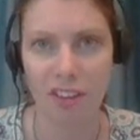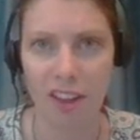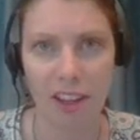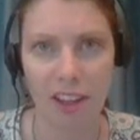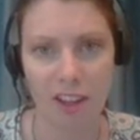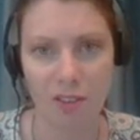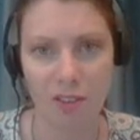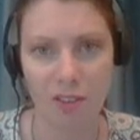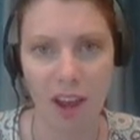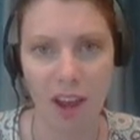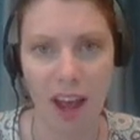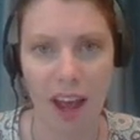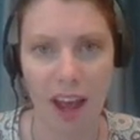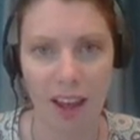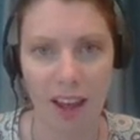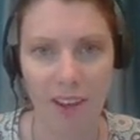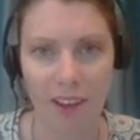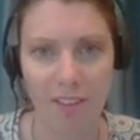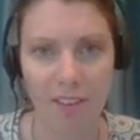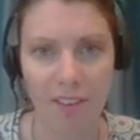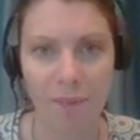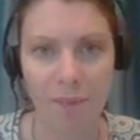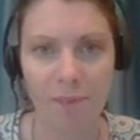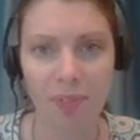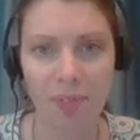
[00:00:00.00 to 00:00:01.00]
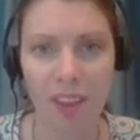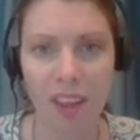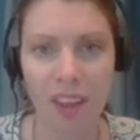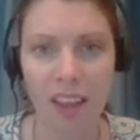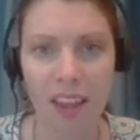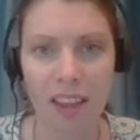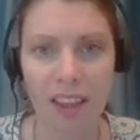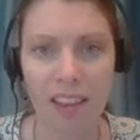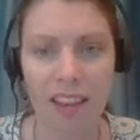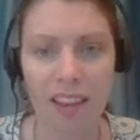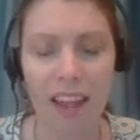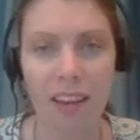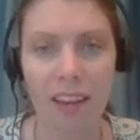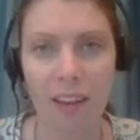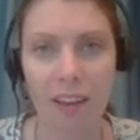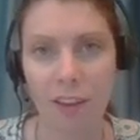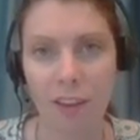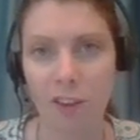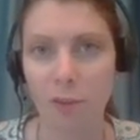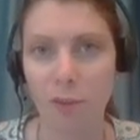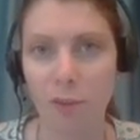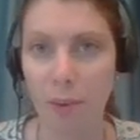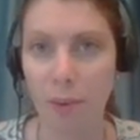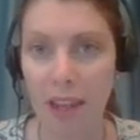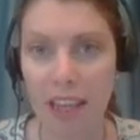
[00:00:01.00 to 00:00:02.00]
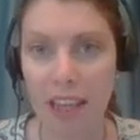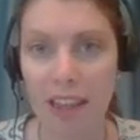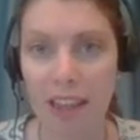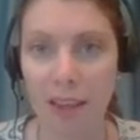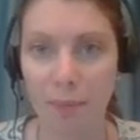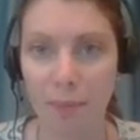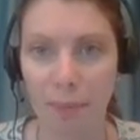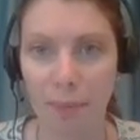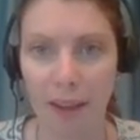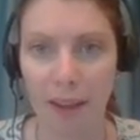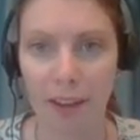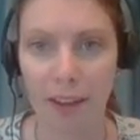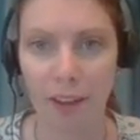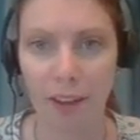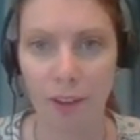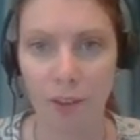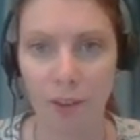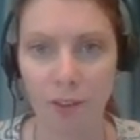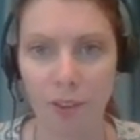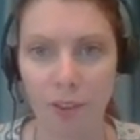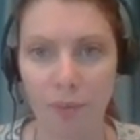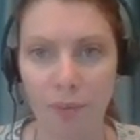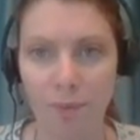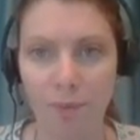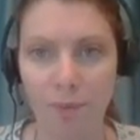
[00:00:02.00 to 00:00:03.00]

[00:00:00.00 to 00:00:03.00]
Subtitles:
you have that explain the bad news.